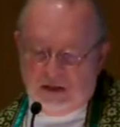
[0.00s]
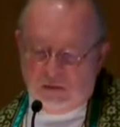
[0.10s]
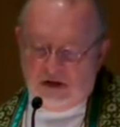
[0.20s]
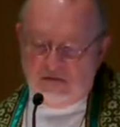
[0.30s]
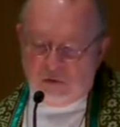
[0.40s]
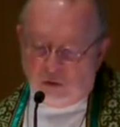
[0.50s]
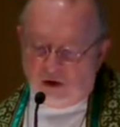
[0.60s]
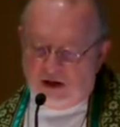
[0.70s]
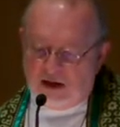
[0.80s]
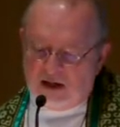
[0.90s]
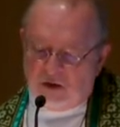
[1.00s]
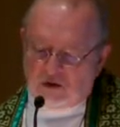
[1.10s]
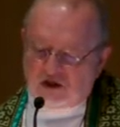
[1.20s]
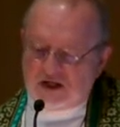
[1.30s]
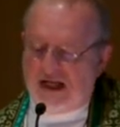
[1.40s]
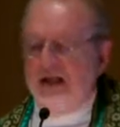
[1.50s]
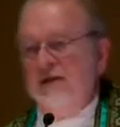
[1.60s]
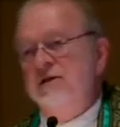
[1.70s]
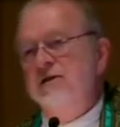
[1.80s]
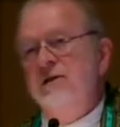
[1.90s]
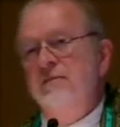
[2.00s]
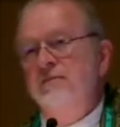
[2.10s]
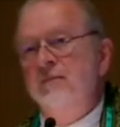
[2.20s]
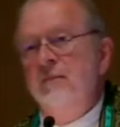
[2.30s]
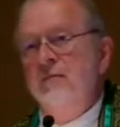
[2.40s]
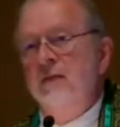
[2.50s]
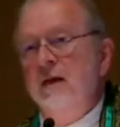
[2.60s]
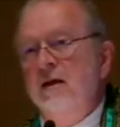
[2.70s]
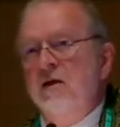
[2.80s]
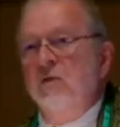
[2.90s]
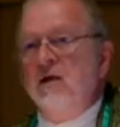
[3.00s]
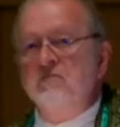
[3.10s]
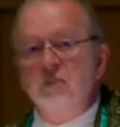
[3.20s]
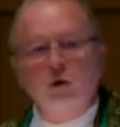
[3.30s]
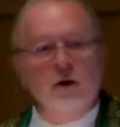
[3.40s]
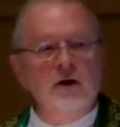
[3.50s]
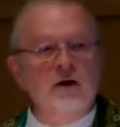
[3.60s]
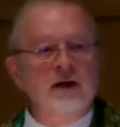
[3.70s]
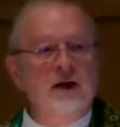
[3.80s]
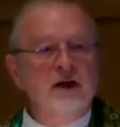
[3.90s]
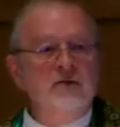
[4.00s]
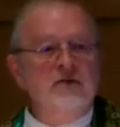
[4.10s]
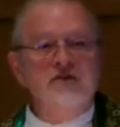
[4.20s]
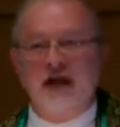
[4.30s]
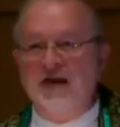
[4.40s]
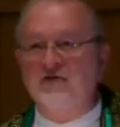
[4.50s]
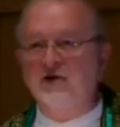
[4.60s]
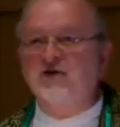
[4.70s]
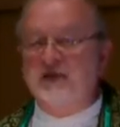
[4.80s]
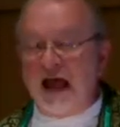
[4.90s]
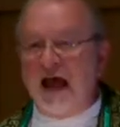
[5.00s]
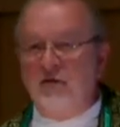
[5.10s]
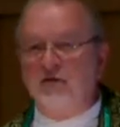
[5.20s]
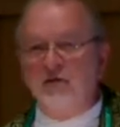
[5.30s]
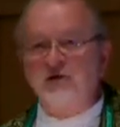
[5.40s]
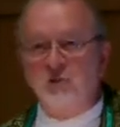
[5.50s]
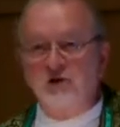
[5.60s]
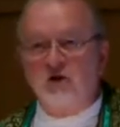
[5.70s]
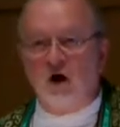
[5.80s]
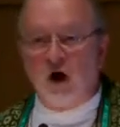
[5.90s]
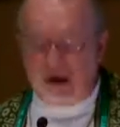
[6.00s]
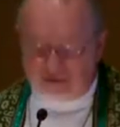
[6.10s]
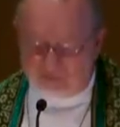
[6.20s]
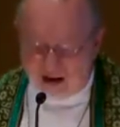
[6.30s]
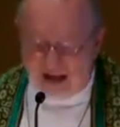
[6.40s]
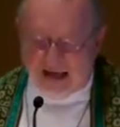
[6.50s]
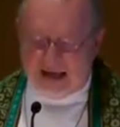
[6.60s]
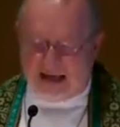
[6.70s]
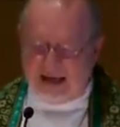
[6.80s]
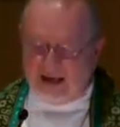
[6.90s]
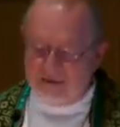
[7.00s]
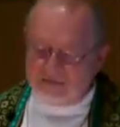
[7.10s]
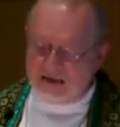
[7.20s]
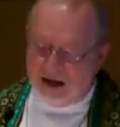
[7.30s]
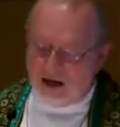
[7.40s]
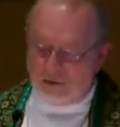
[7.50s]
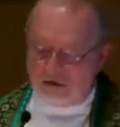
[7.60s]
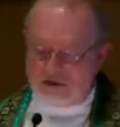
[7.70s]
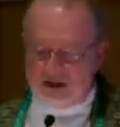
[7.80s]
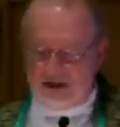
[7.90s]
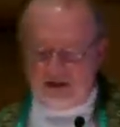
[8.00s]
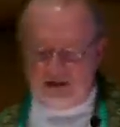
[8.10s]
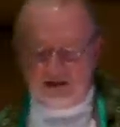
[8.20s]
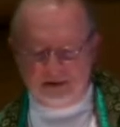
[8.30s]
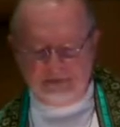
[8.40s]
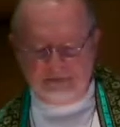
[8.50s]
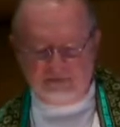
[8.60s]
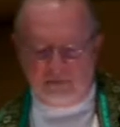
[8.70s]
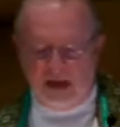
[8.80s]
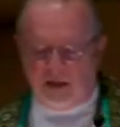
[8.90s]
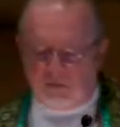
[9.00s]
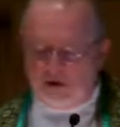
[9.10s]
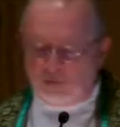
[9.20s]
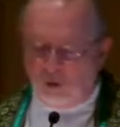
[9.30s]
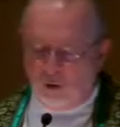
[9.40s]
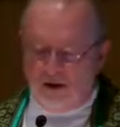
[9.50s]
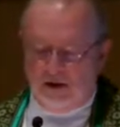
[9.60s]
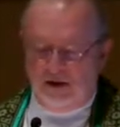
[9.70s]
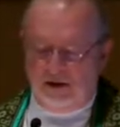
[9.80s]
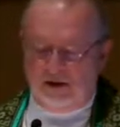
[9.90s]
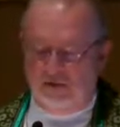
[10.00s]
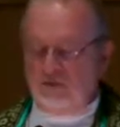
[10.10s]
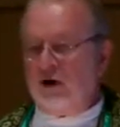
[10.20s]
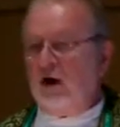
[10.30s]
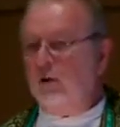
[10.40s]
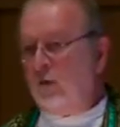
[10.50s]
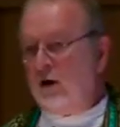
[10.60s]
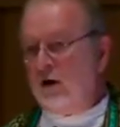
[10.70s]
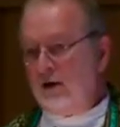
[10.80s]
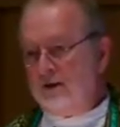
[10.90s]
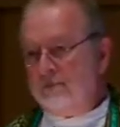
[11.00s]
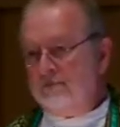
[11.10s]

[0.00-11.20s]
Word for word: We mourn our sins. We mourn the Savior's death, which was caused by our sins. And we mourn for our world.